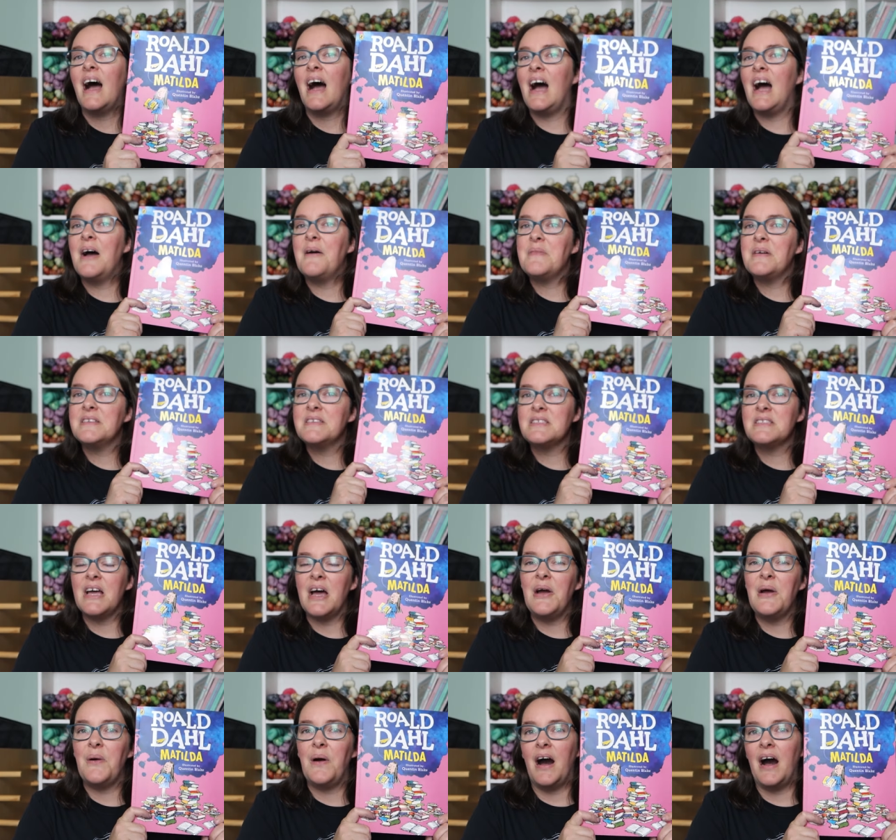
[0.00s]

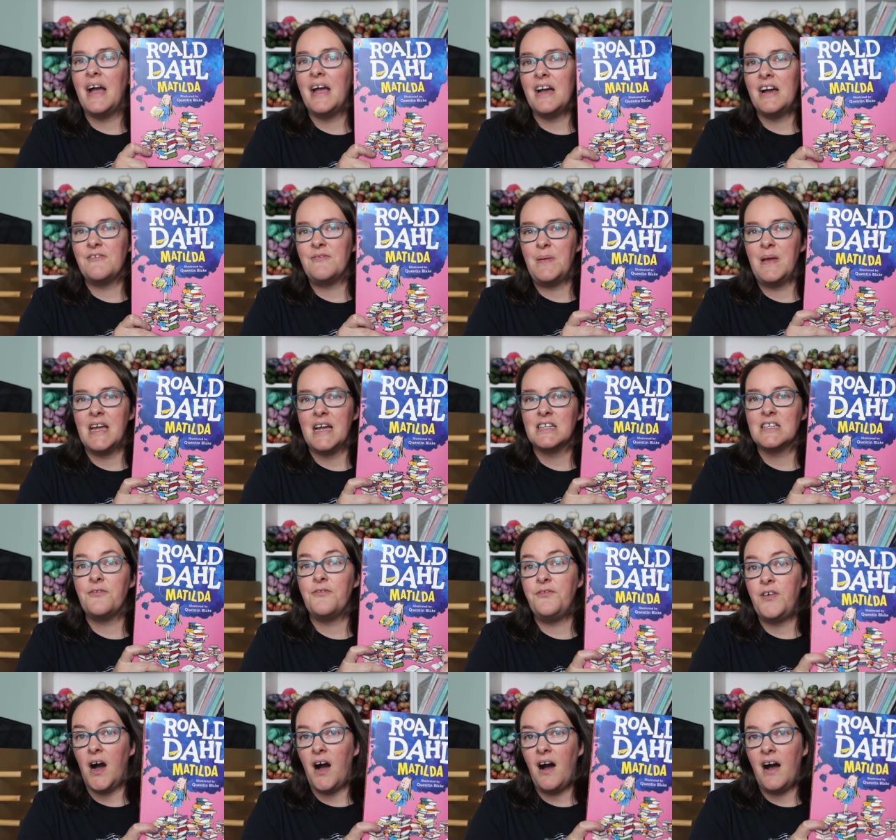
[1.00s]
So I have picked
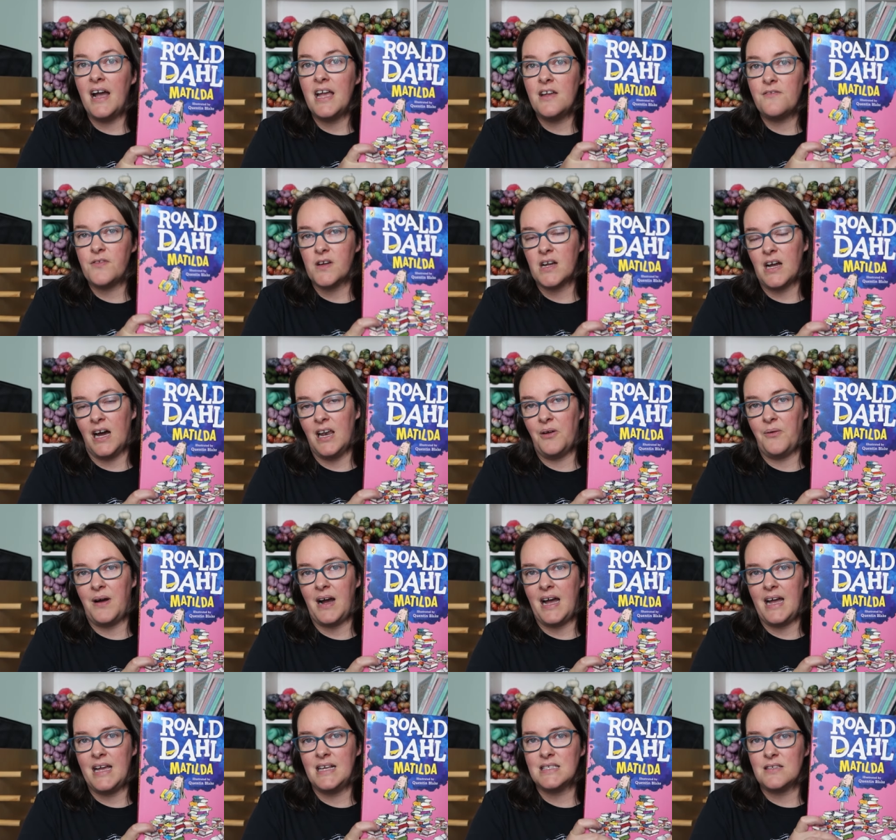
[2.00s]
five
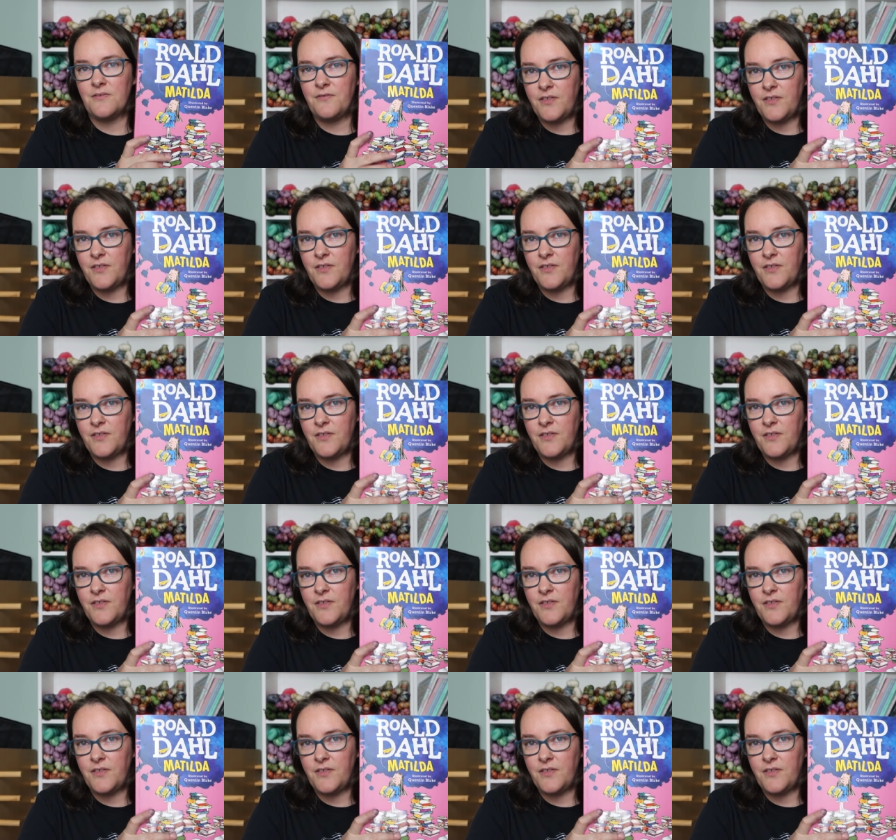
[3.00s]
colourways,